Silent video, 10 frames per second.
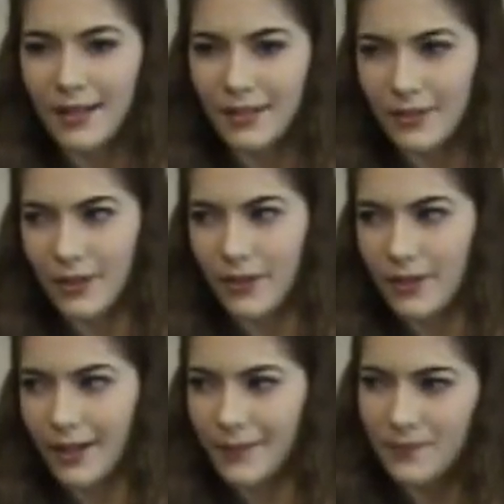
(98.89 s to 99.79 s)
You know,
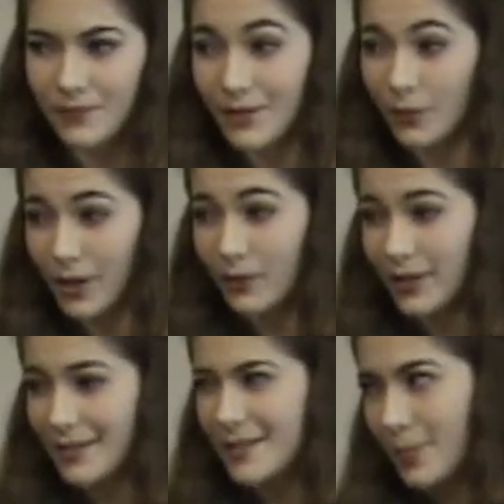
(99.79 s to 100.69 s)
the one
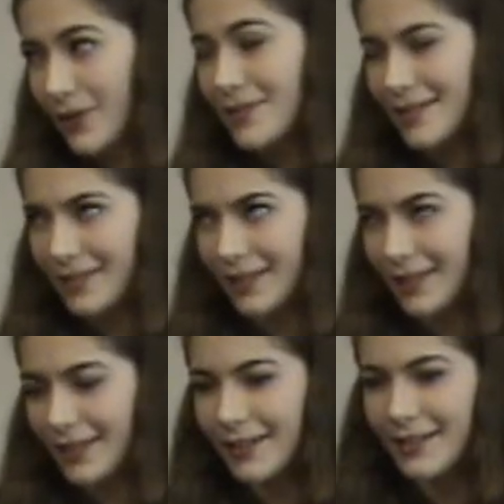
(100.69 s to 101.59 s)
with
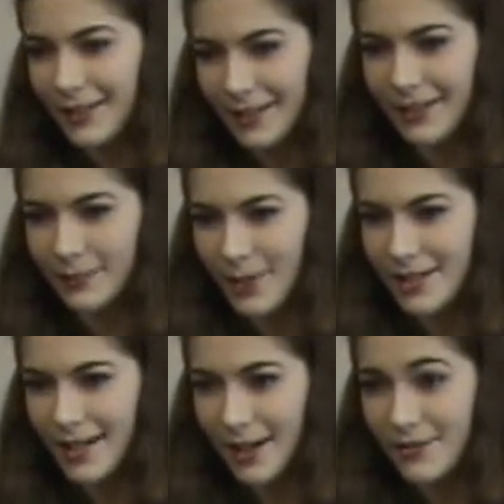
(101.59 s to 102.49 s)
supposedly
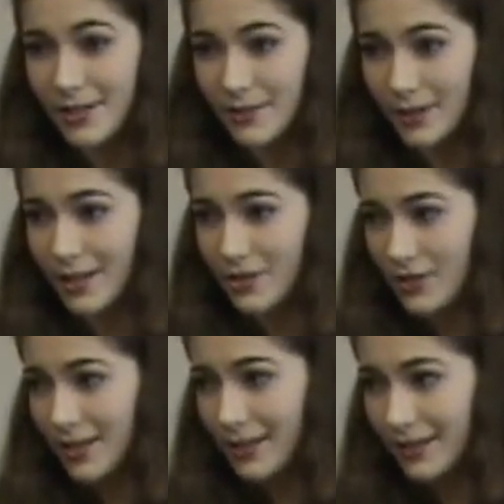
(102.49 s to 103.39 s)
must-haves under
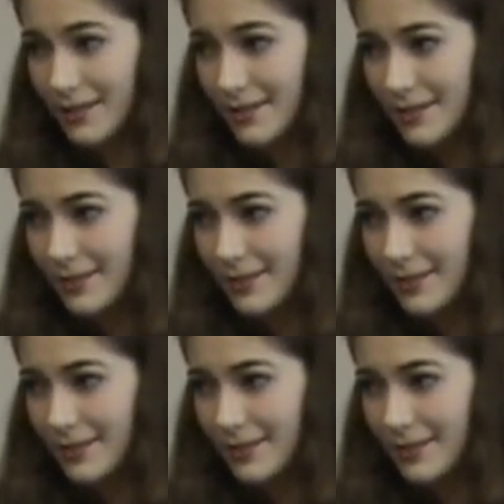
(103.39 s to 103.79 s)
$100.